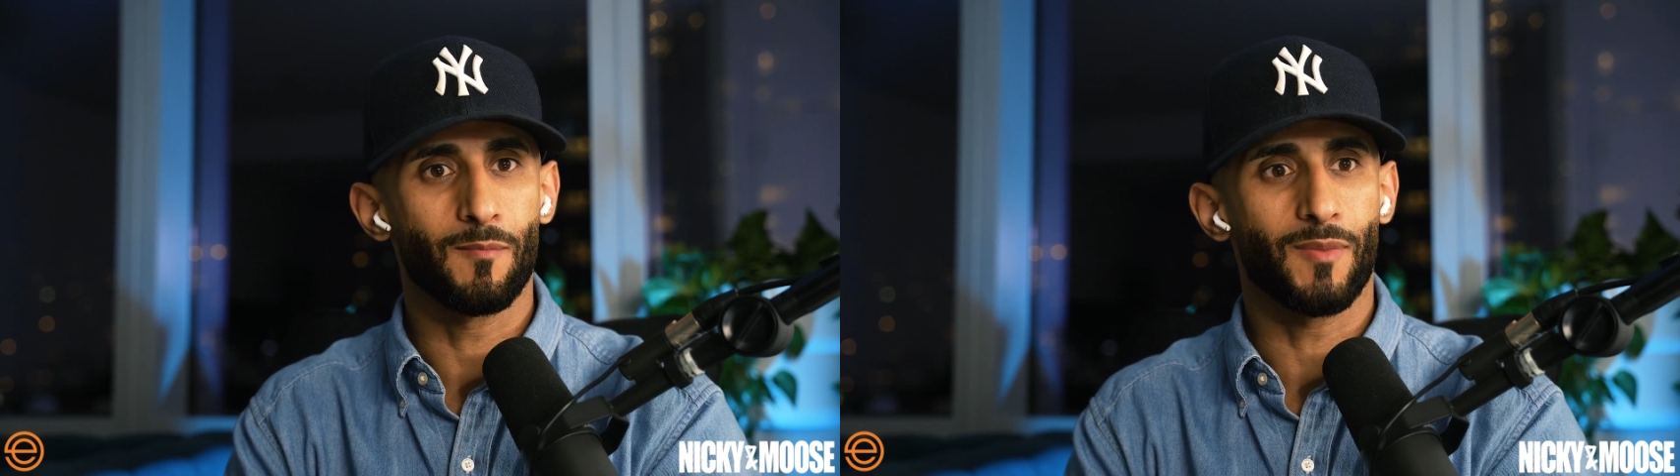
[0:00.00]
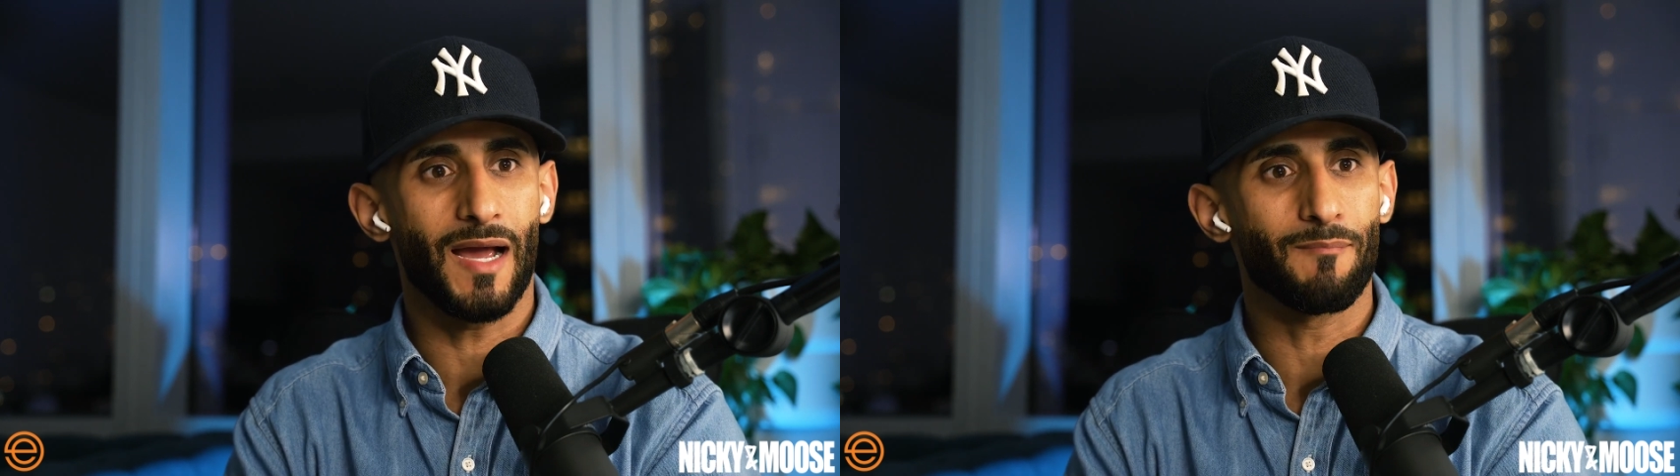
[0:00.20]

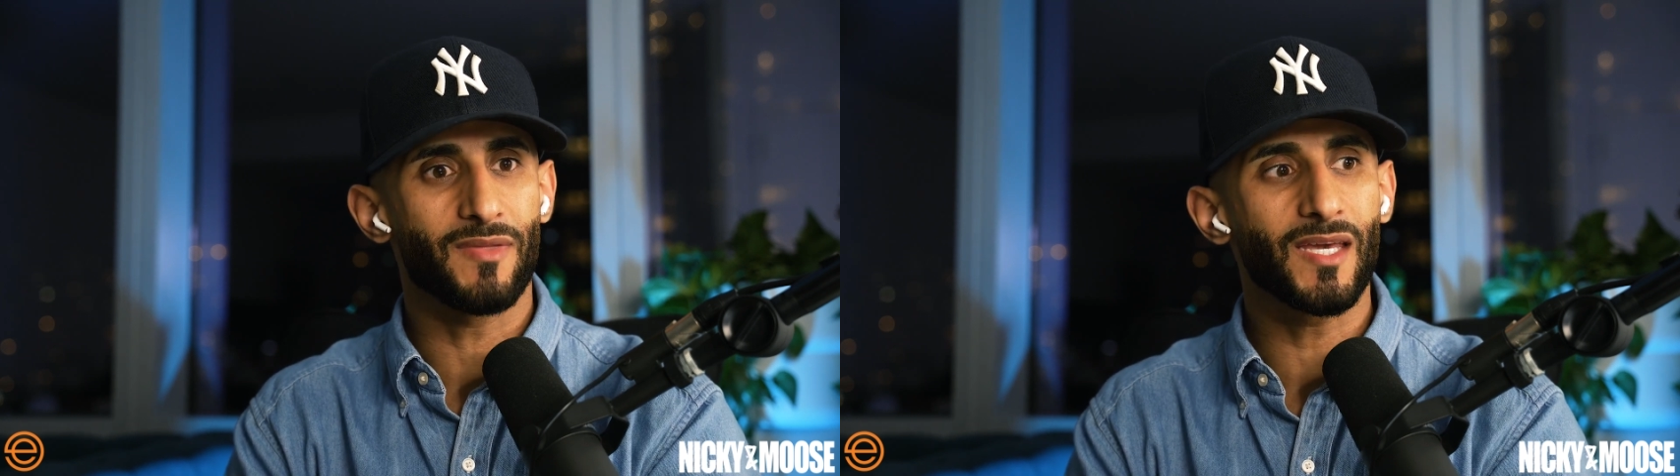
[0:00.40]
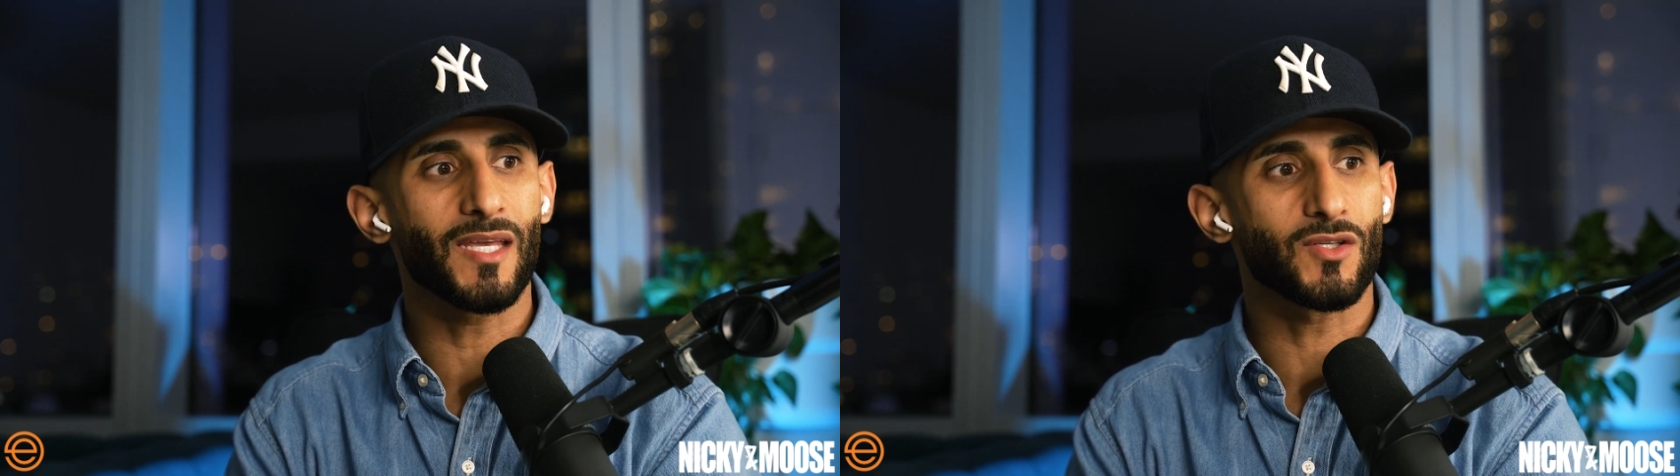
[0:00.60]
But I'm
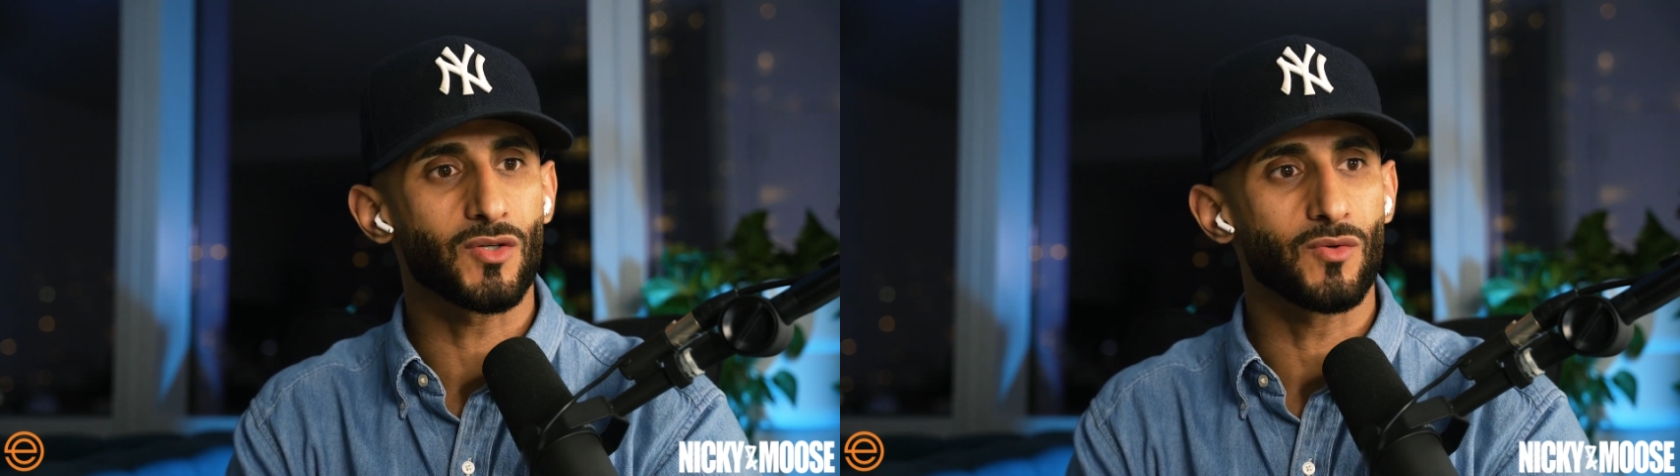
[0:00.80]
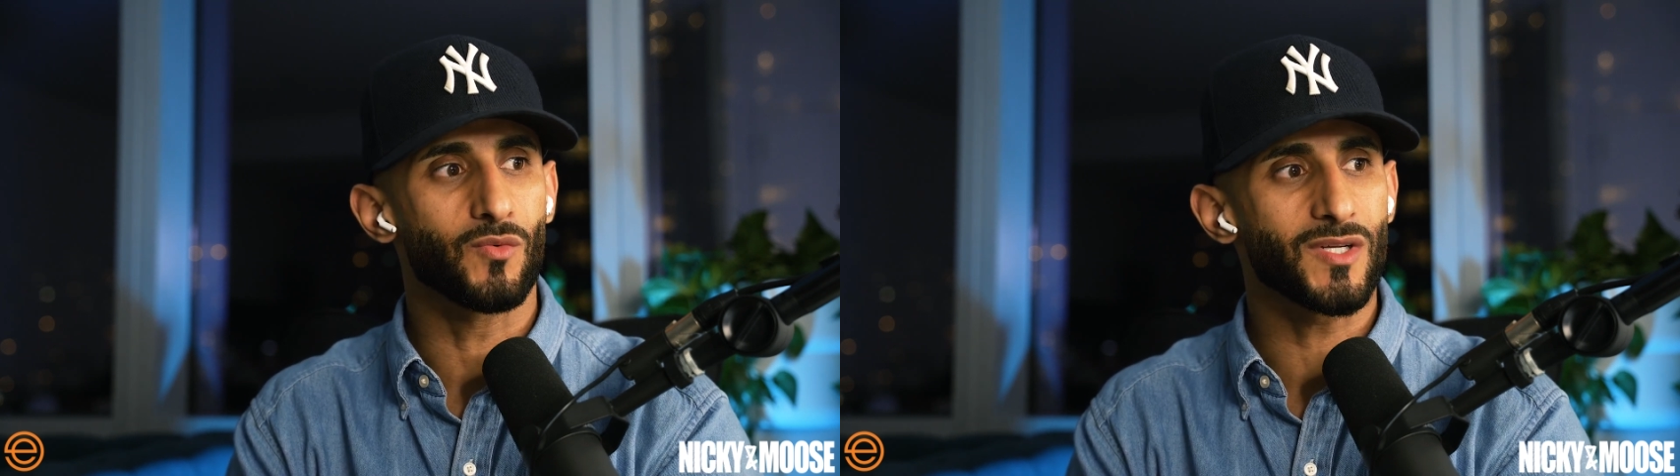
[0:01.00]
thinking
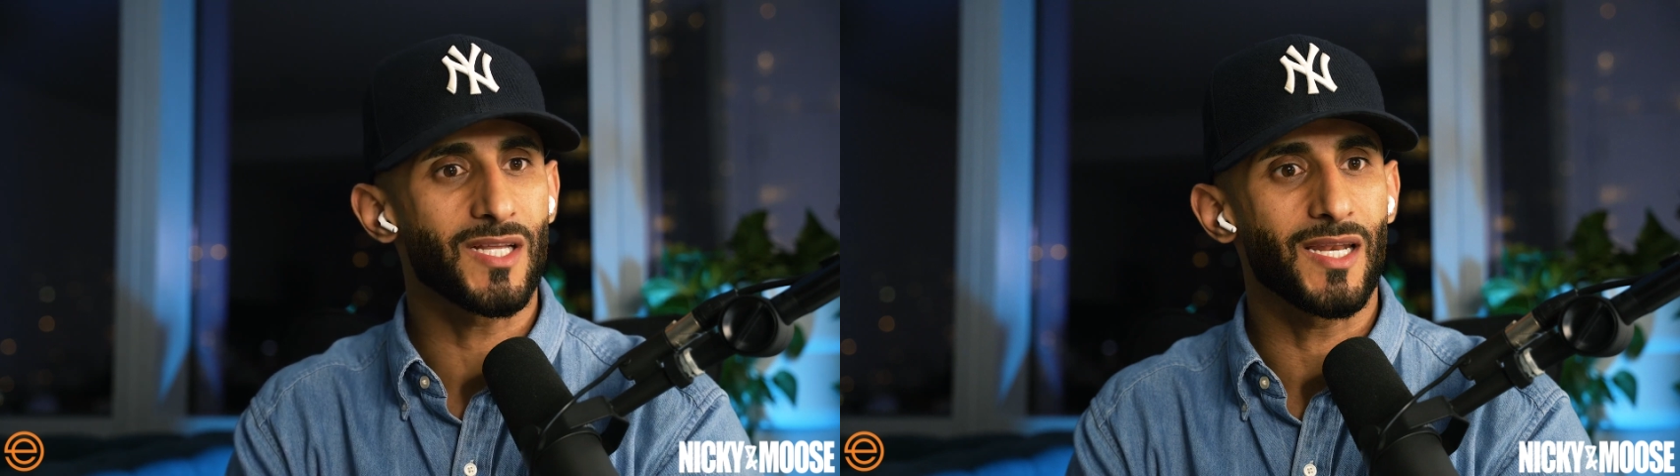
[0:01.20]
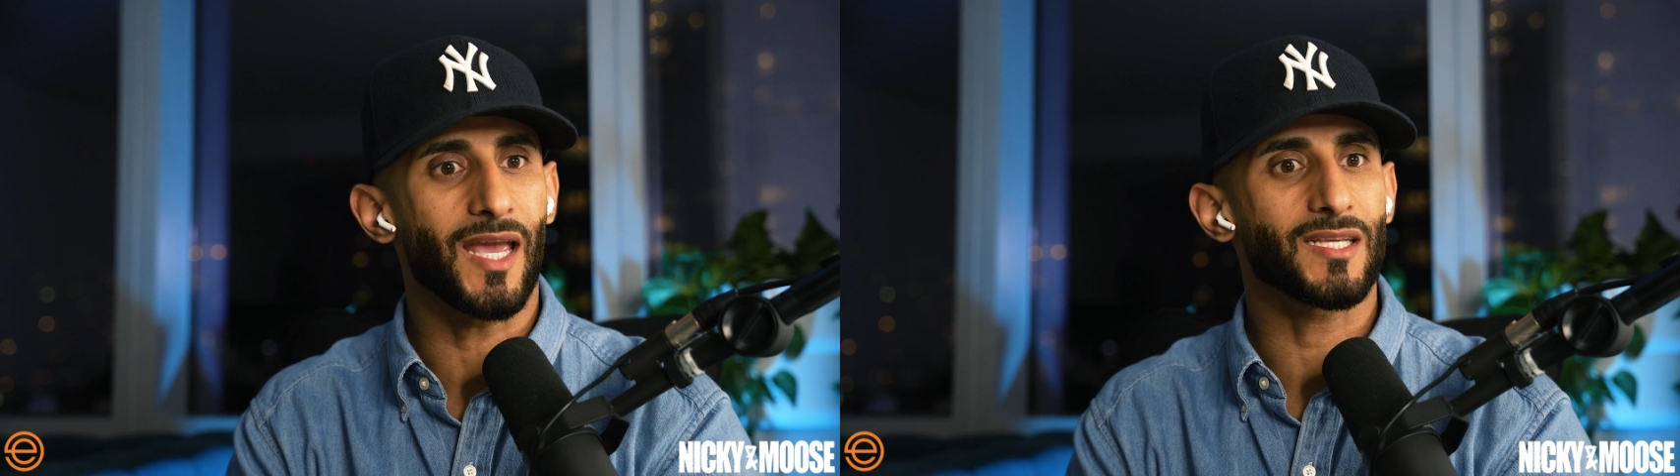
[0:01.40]
to what's
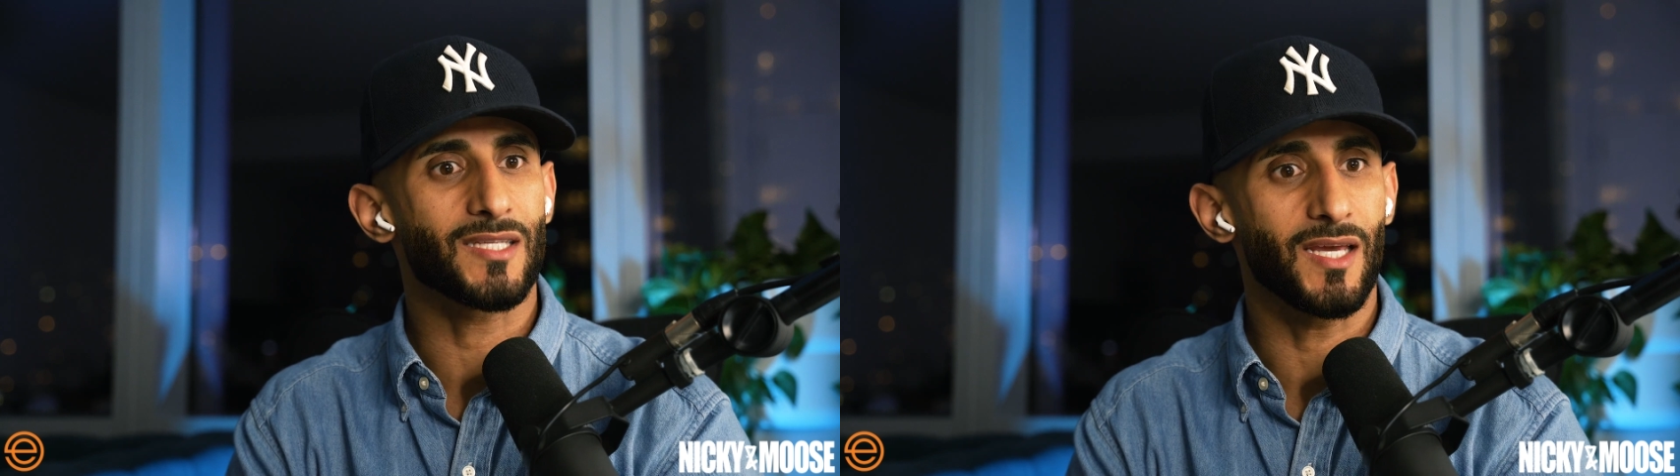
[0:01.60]
the next